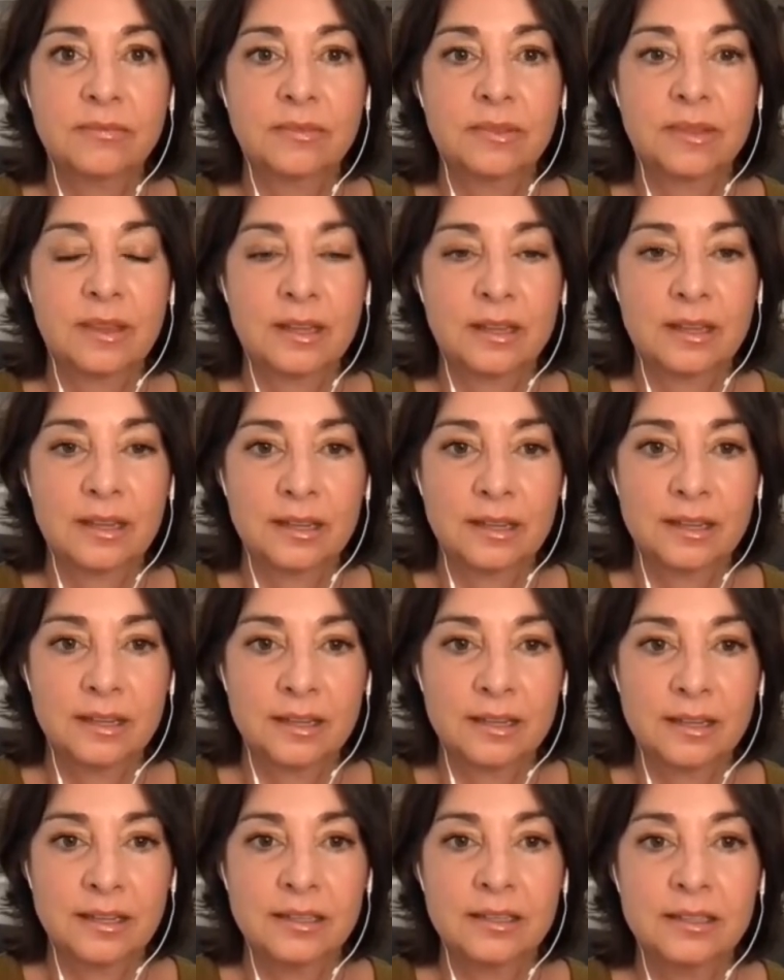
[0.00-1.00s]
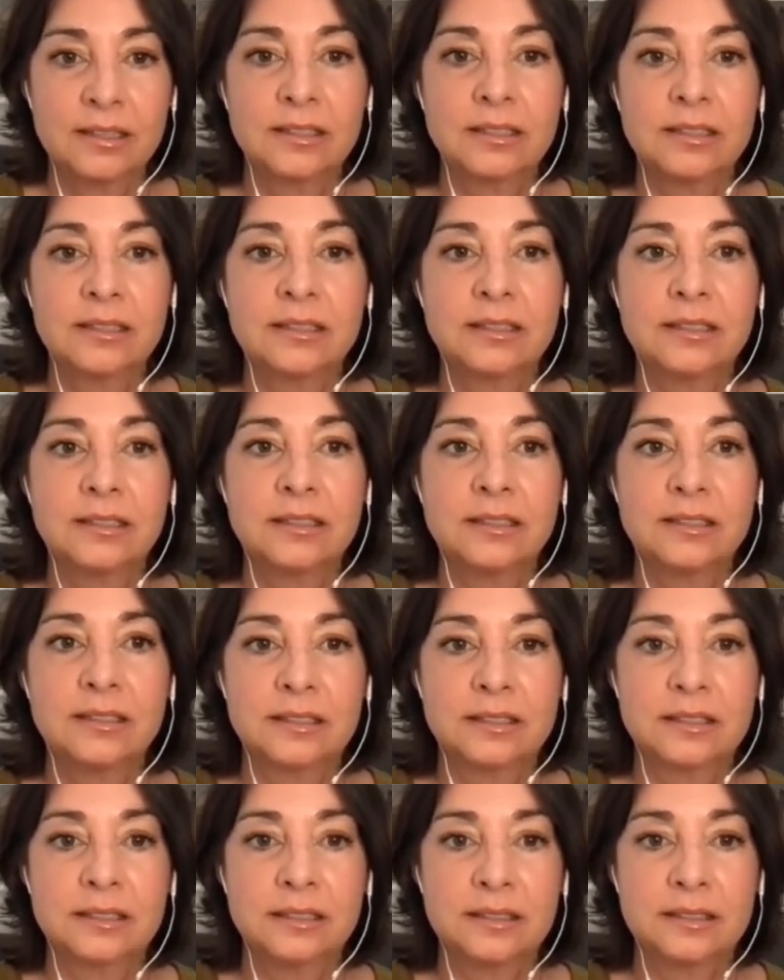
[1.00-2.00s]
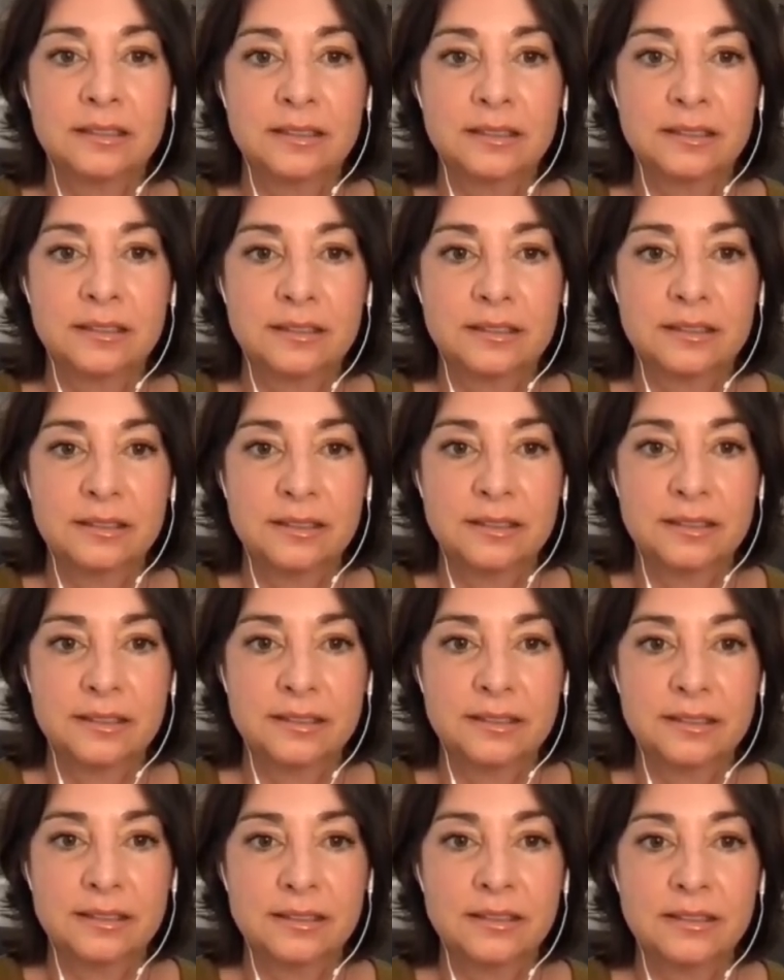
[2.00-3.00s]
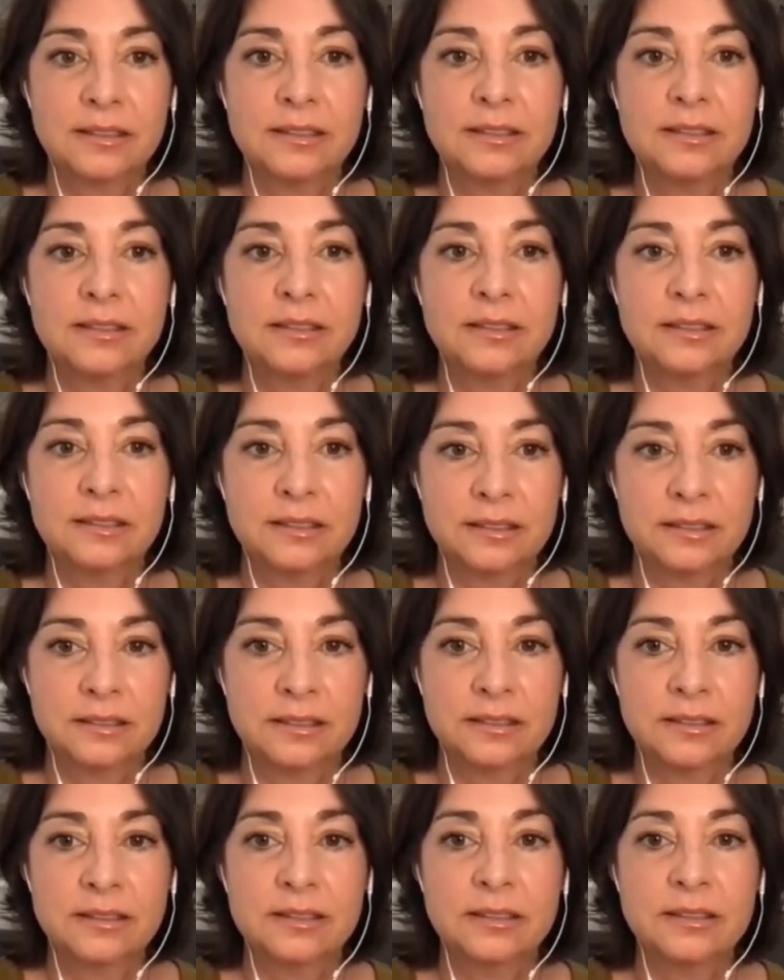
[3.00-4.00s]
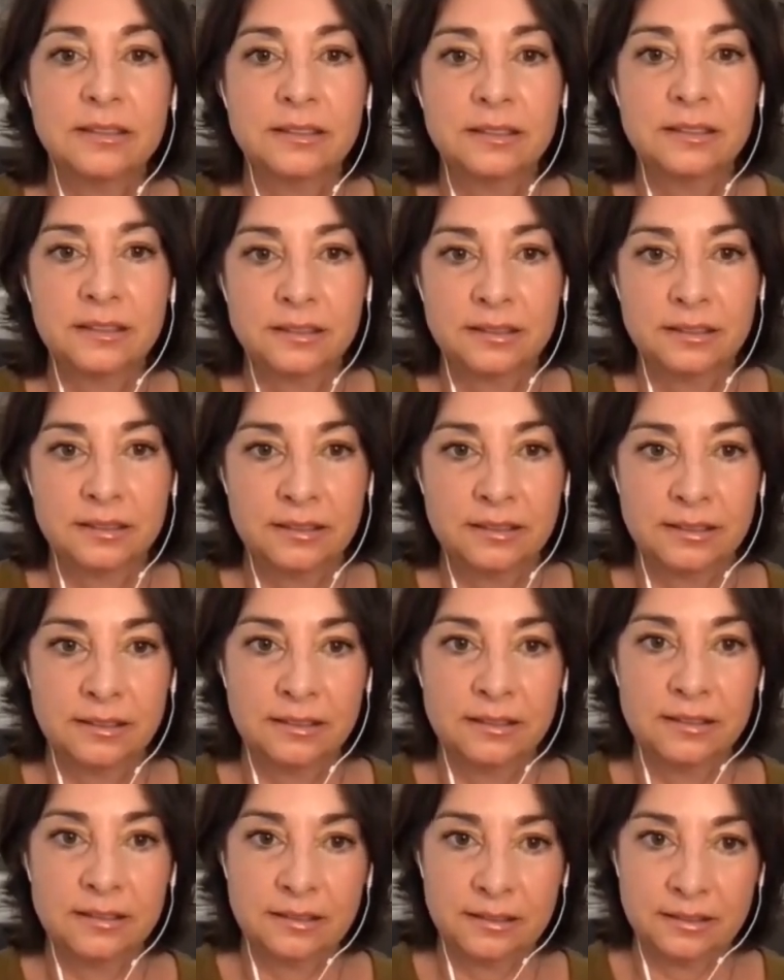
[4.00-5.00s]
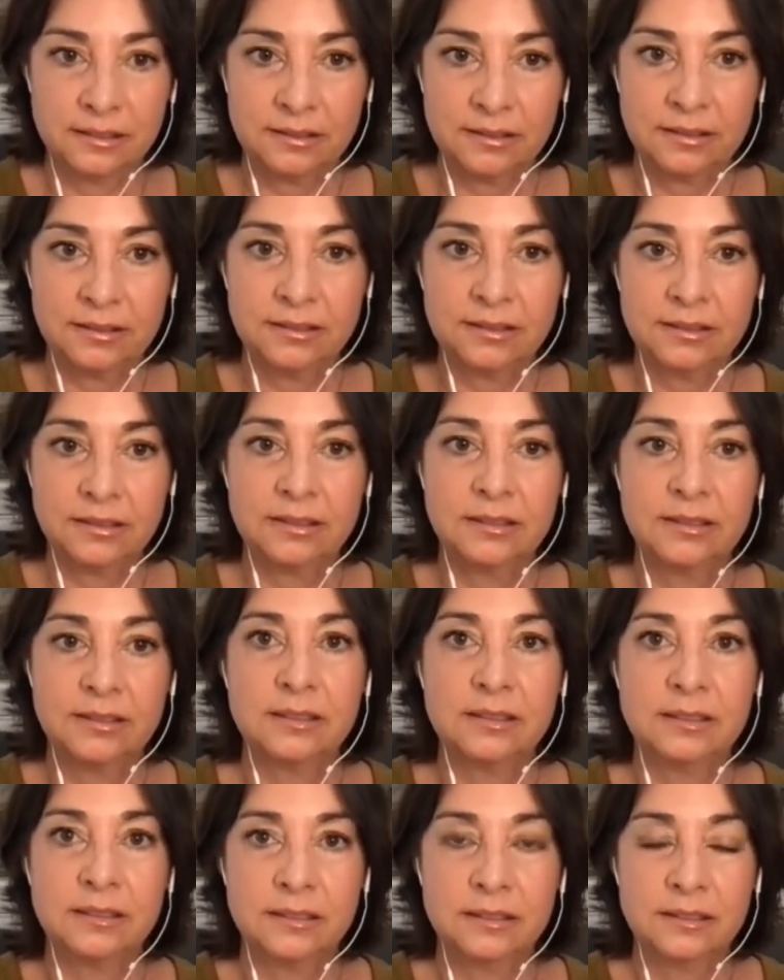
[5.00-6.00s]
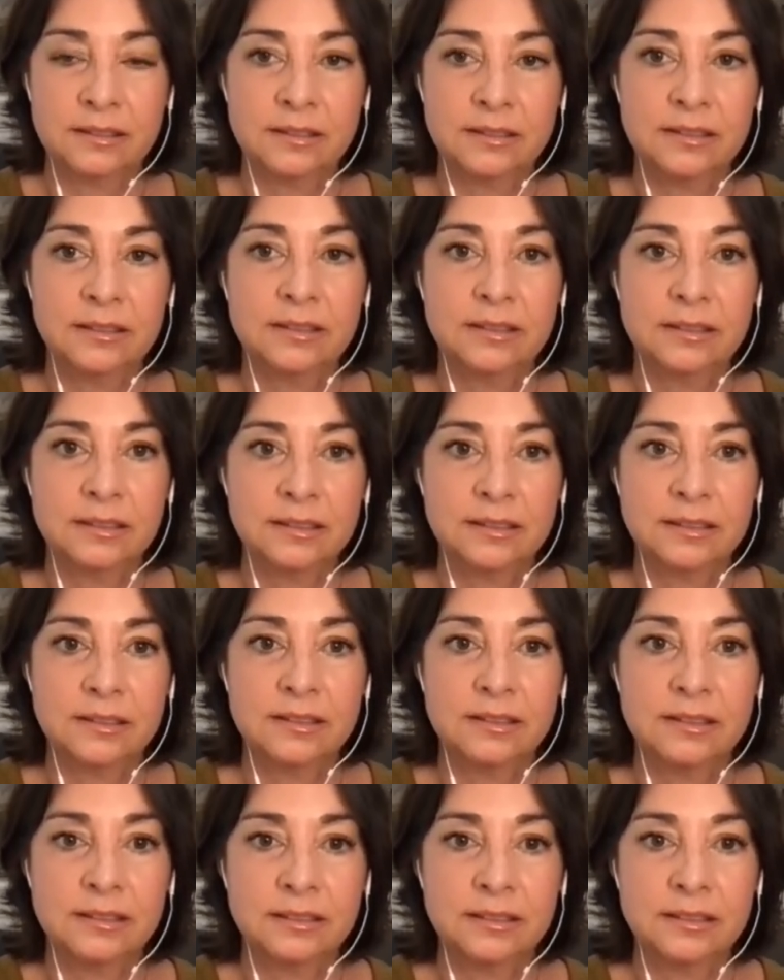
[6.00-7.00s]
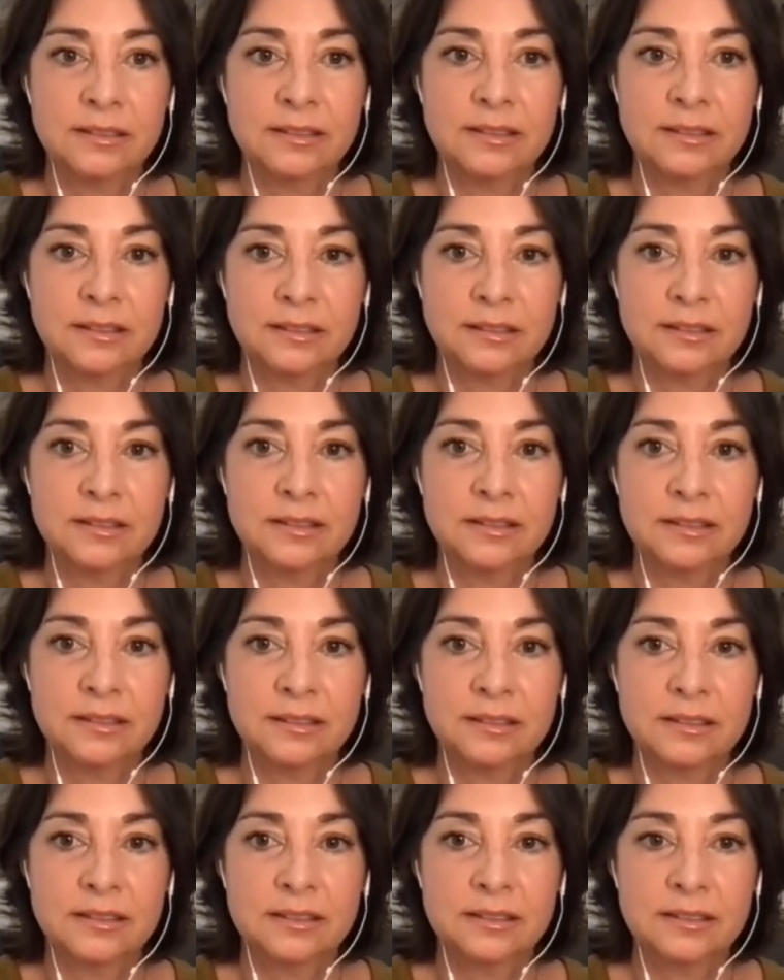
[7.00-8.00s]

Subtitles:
This person isn't speaking.